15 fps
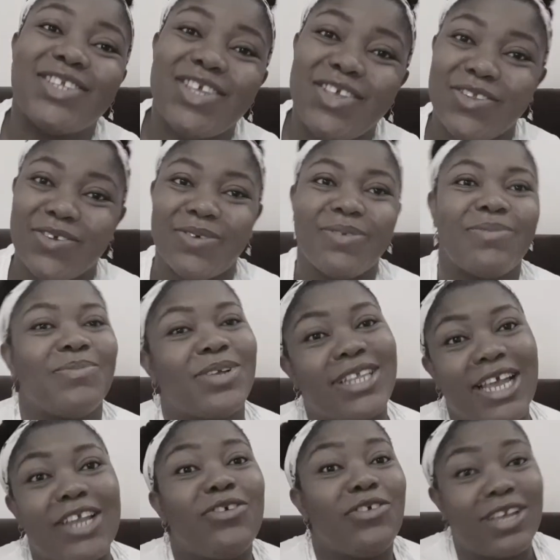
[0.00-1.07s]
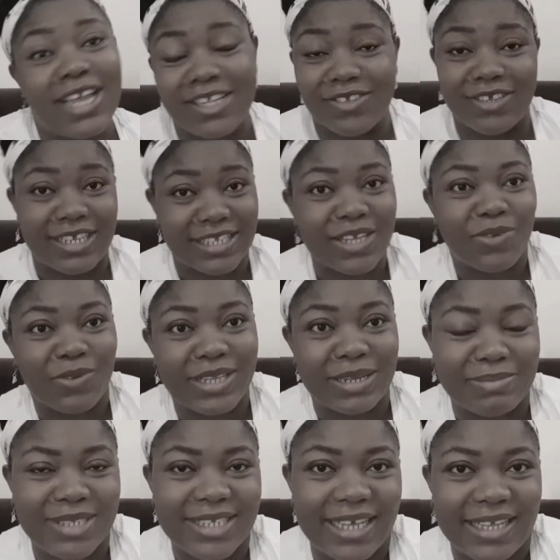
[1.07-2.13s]
You know, but I know you guys understand what
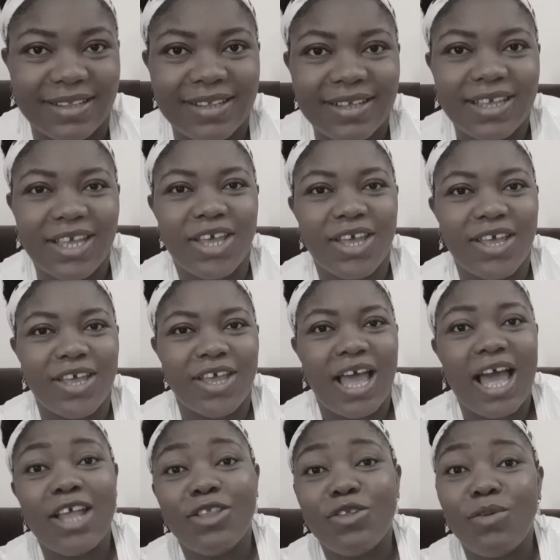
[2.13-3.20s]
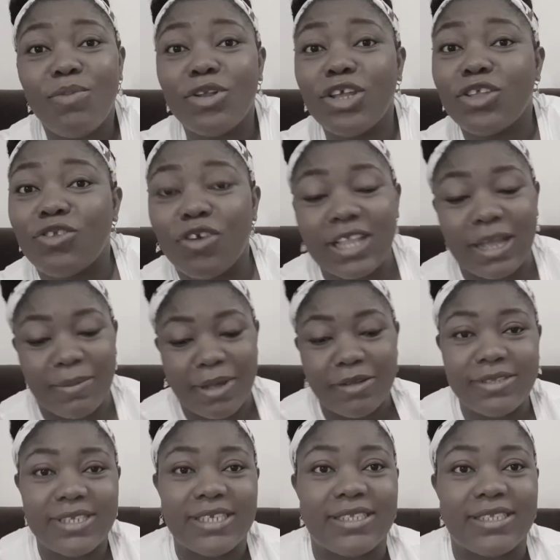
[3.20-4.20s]
I'm saying. And nobody talked about